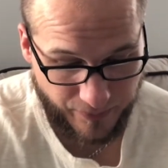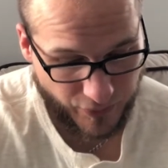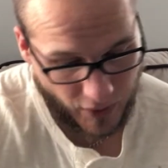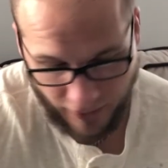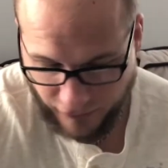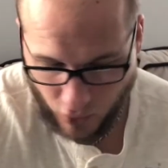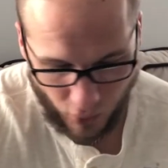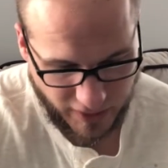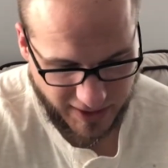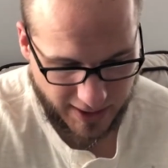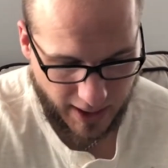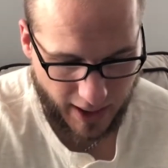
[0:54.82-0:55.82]
Of
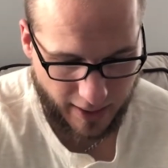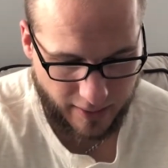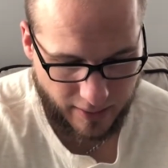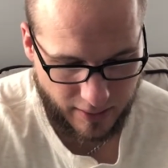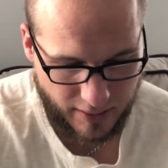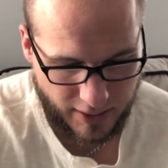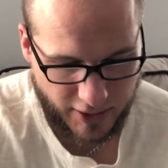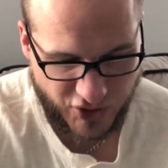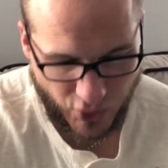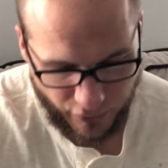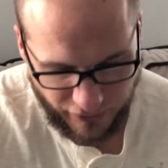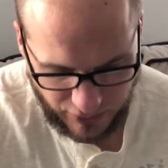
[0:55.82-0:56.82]
course not.
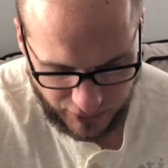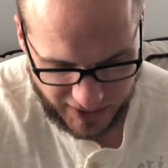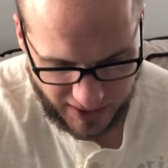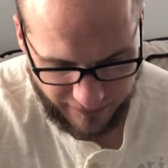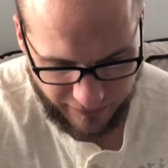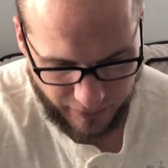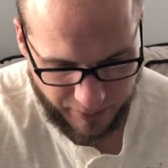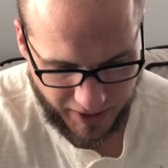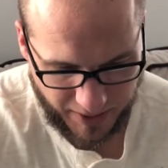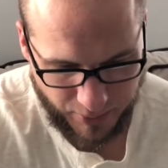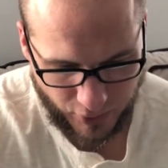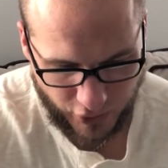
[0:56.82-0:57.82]
So if you sinful
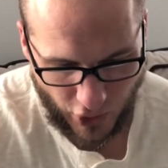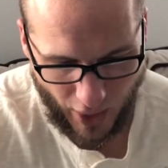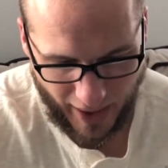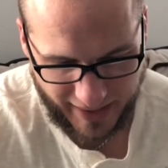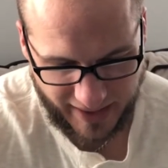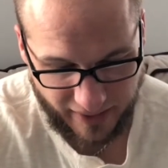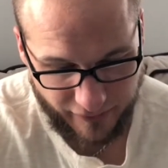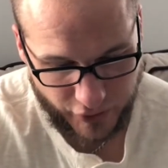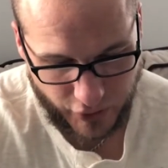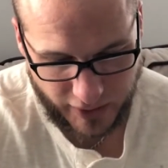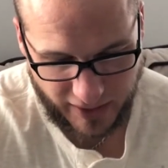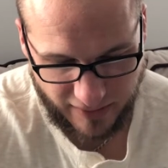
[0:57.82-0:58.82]
people know how to give
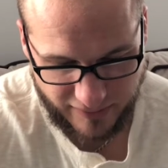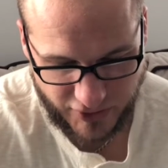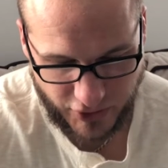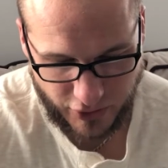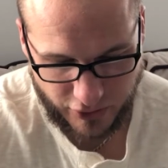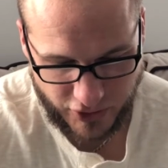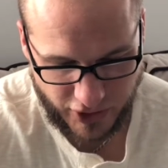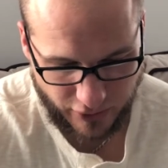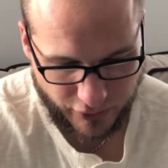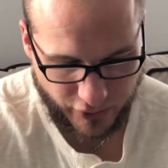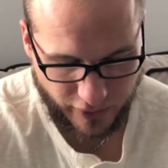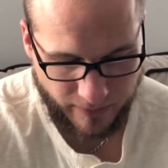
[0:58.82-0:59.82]
good gifts to your
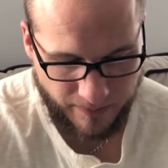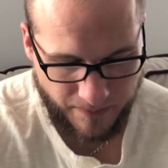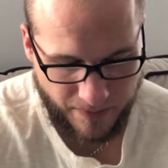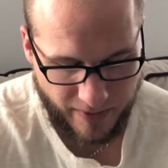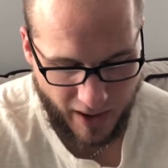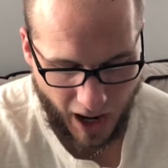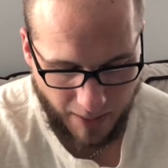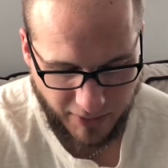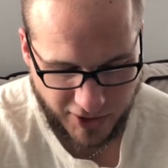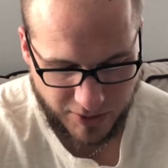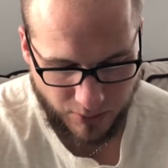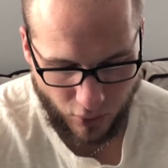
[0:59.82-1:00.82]
children, how
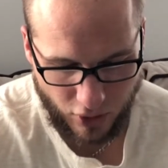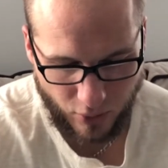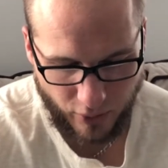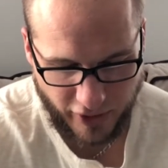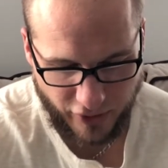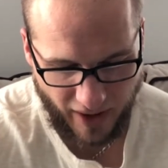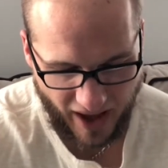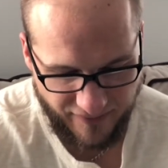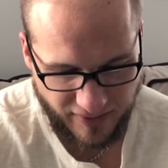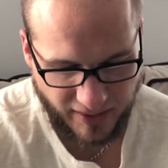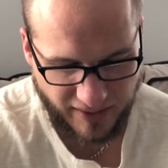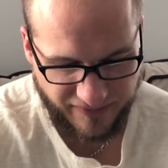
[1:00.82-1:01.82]
much more will your
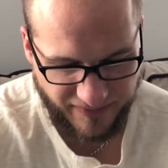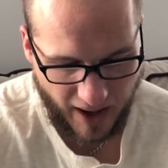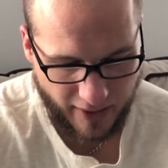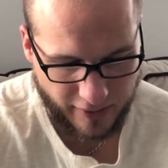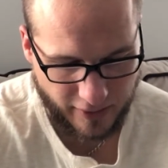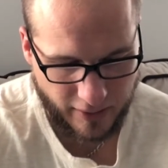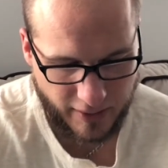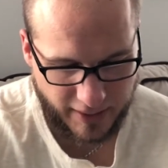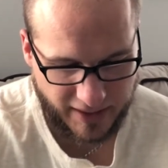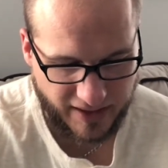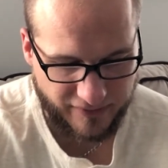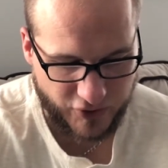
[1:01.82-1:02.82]
heavenly Father
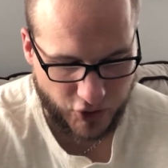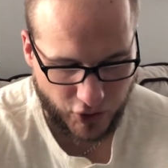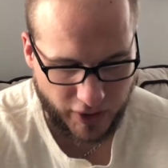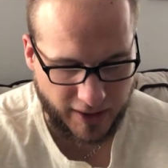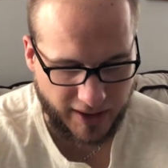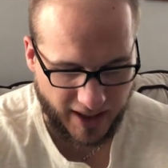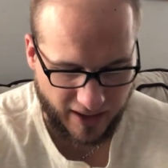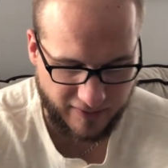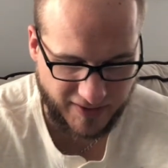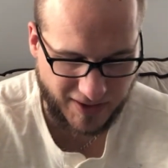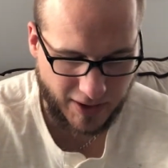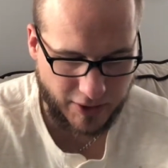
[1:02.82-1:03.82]
give good
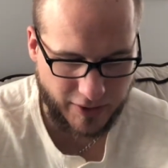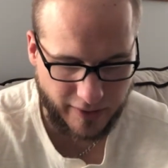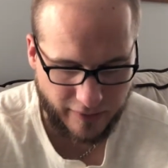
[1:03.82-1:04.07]
gifts to